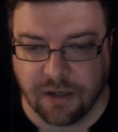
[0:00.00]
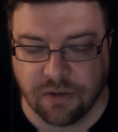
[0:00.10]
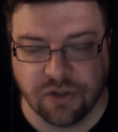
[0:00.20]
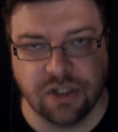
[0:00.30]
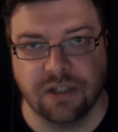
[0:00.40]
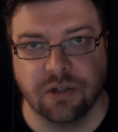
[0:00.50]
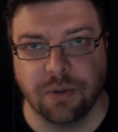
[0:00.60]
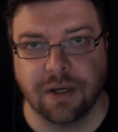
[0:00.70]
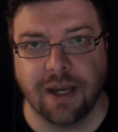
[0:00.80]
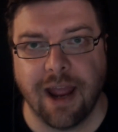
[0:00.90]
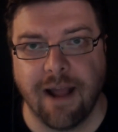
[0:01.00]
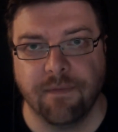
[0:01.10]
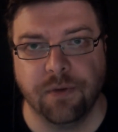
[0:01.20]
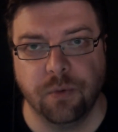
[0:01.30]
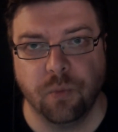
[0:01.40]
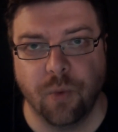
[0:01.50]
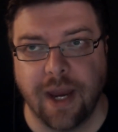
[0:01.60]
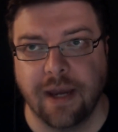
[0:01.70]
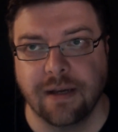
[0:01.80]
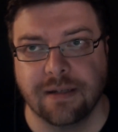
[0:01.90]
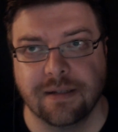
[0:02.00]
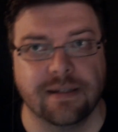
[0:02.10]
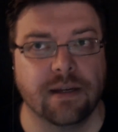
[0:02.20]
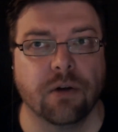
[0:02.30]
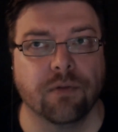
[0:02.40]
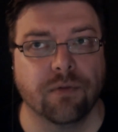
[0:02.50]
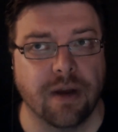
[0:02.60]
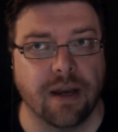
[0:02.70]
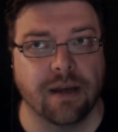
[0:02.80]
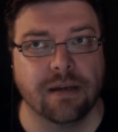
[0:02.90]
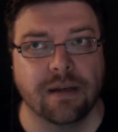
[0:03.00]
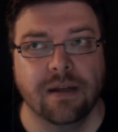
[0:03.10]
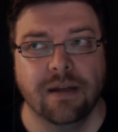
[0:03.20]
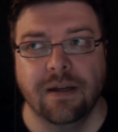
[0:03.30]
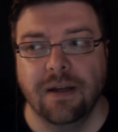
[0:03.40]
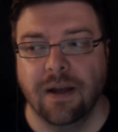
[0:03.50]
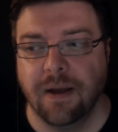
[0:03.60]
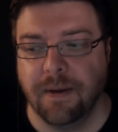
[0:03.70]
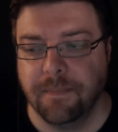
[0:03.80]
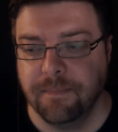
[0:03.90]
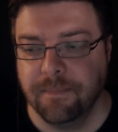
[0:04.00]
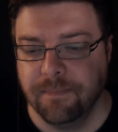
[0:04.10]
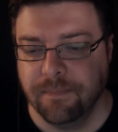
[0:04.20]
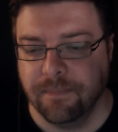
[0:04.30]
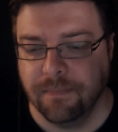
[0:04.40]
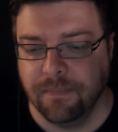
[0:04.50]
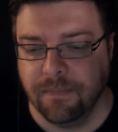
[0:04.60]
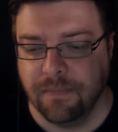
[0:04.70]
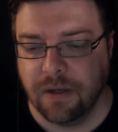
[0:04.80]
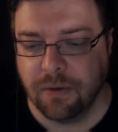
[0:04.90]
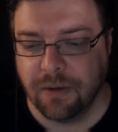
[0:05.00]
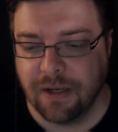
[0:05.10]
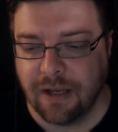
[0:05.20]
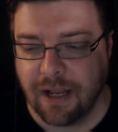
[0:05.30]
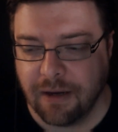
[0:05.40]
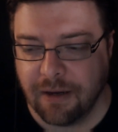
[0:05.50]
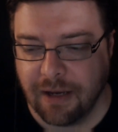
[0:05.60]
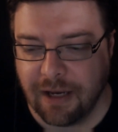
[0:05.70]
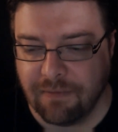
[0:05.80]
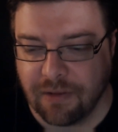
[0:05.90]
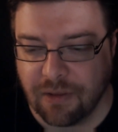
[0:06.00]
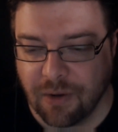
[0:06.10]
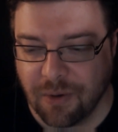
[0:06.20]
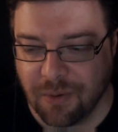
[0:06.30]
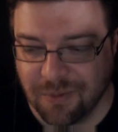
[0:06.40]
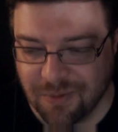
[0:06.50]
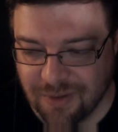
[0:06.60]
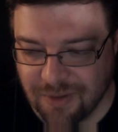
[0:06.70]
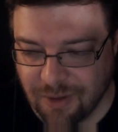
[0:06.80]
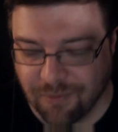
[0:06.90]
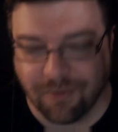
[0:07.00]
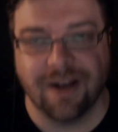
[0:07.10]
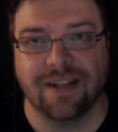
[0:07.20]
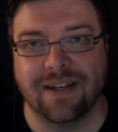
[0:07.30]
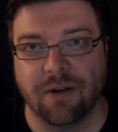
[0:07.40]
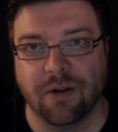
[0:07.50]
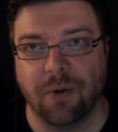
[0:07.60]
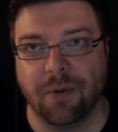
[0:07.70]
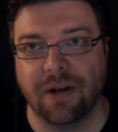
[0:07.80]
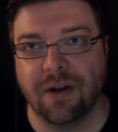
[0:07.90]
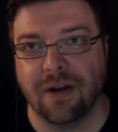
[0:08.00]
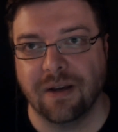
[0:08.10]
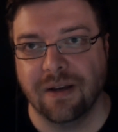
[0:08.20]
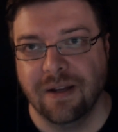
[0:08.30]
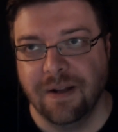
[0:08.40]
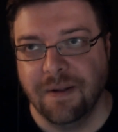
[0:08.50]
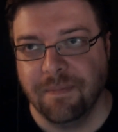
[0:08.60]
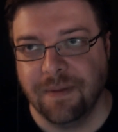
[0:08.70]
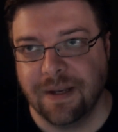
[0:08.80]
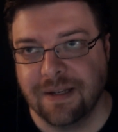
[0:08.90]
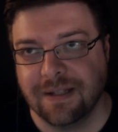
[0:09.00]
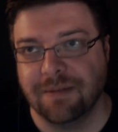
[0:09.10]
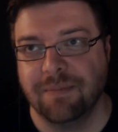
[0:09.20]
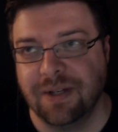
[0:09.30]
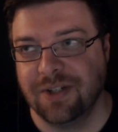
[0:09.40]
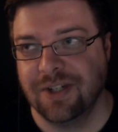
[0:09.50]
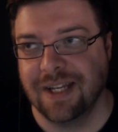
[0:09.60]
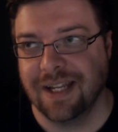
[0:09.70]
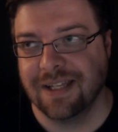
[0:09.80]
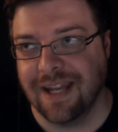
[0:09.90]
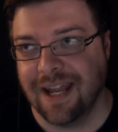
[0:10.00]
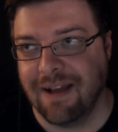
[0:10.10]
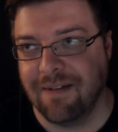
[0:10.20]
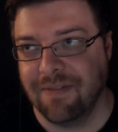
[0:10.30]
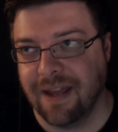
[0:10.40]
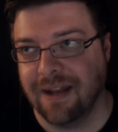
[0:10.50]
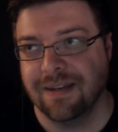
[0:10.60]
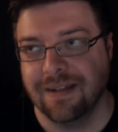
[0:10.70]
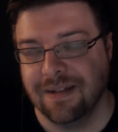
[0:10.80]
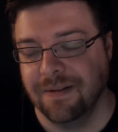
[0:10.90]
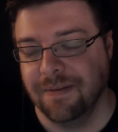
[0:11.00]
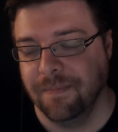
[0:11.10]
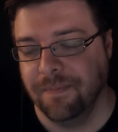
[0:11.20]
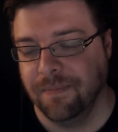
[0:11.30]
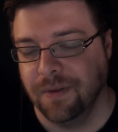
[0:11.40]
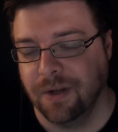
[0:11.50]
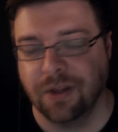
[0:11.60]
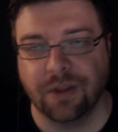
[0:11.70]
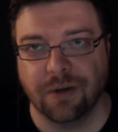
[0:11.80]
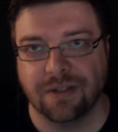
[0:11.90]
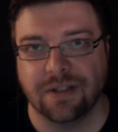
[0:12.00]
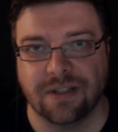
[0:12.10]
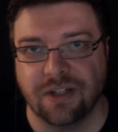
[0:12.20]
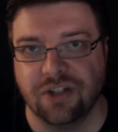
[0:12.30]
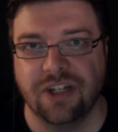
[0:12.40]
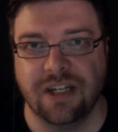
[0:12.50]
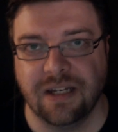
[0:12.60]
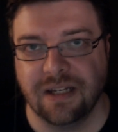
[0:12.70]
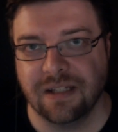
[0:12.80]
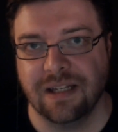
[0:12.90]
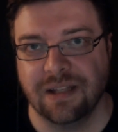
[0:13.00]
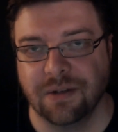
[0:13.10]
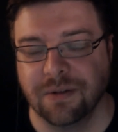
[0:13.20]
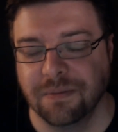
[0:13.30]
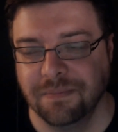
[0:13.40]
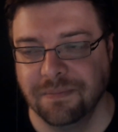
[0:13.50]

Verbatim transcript: You know, she's going to have to wait to see her friend. You know, and even though her friend's now going on, it doesn't mean she gets to have that catharsis that she needs either.